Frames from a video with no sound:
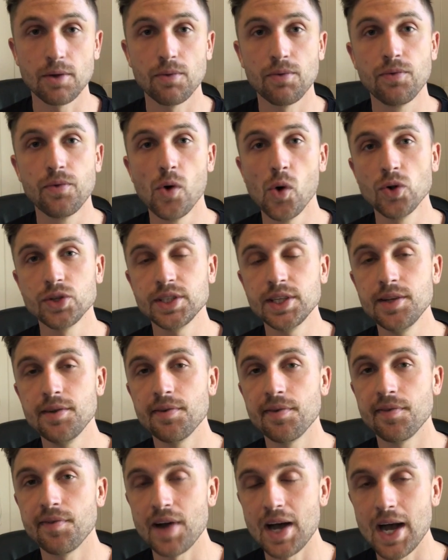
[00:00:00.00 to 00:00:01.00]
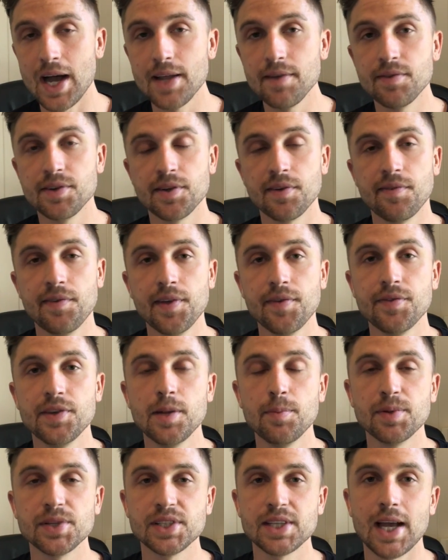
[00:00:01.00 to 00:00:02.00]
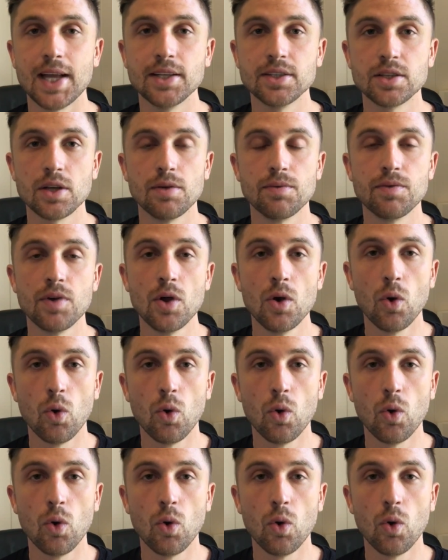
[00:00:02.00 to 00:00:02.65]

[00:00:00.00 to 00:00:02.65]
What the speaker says: 45 to 50% of